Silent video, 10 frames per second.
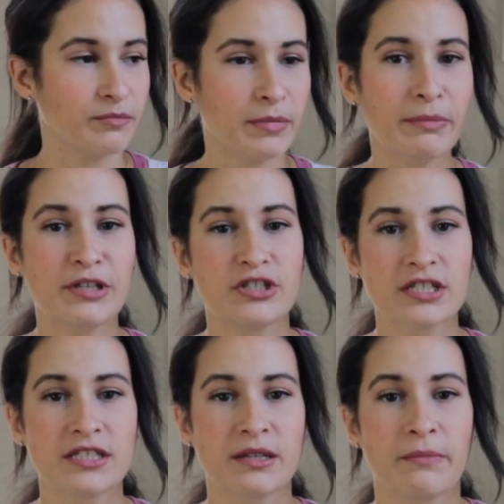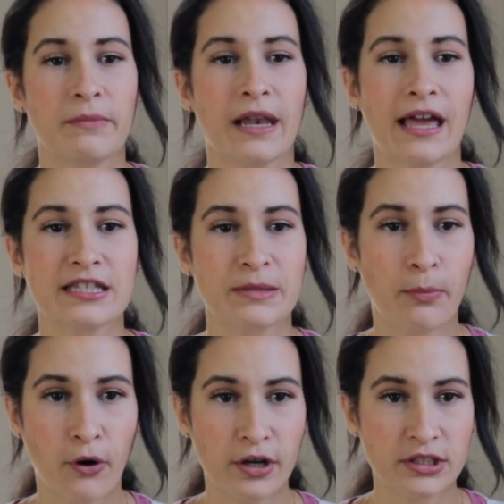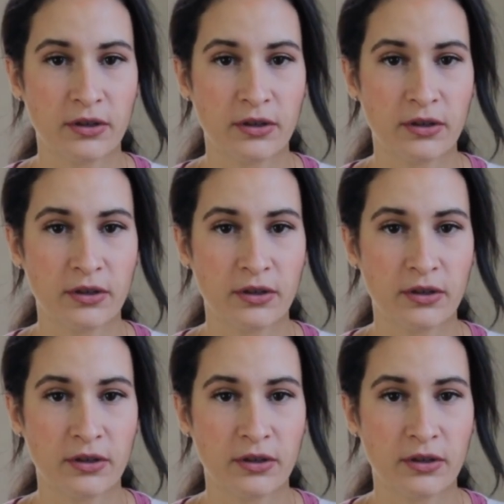Maybe just the last parts